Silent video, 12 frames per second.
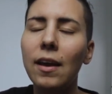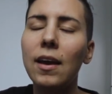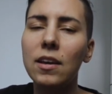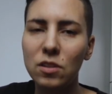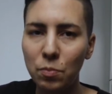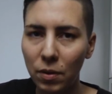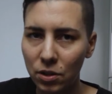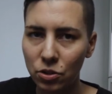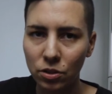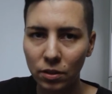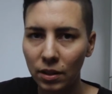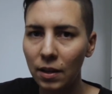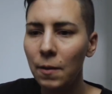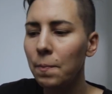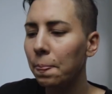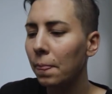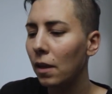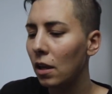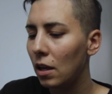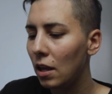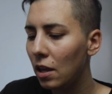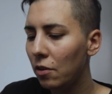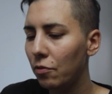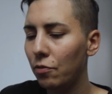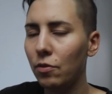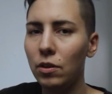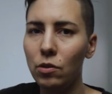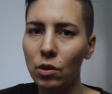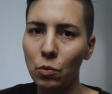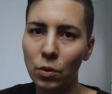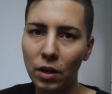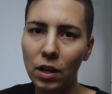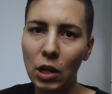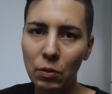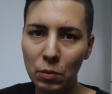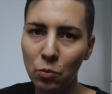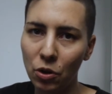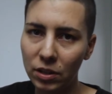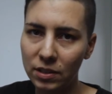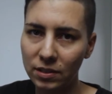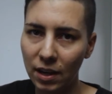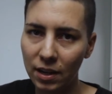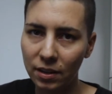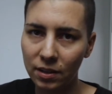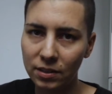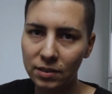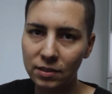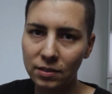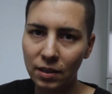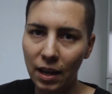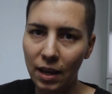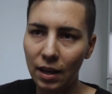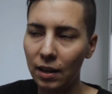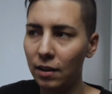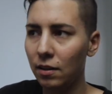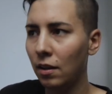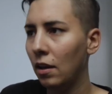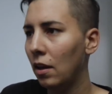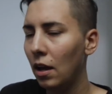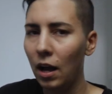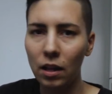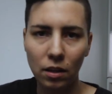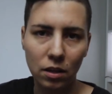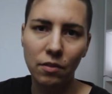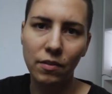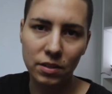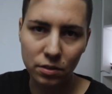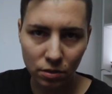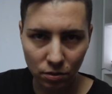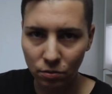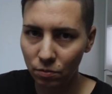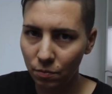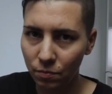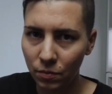especially if you're working with more designers, and a lot of us do.